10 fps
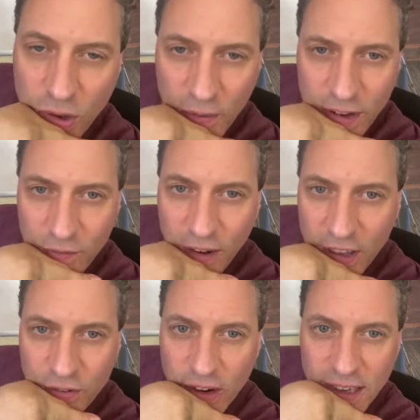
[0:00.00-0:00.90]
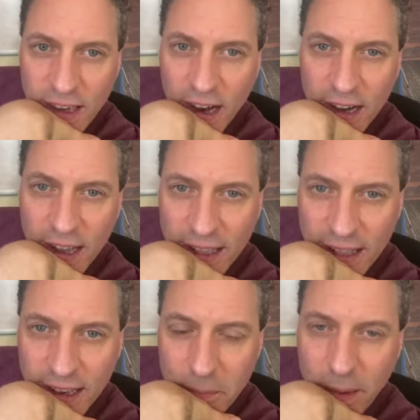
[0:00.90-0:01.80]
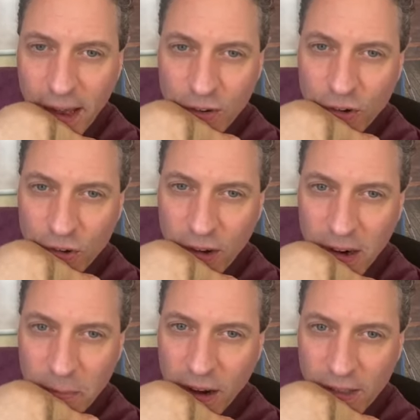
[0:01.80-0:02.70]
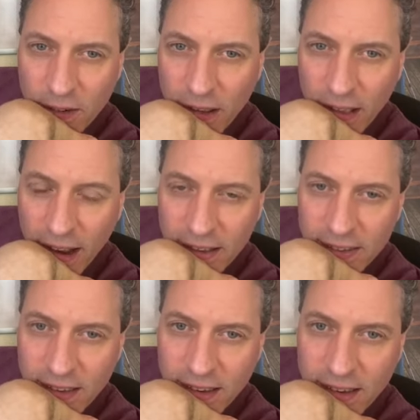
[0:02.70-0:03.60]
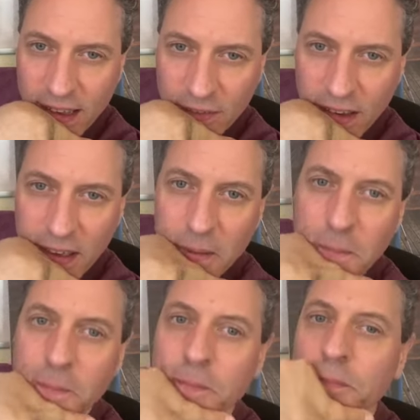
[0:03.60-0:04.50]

Do you have any advice for a young lit manager trying to break their clients into T V?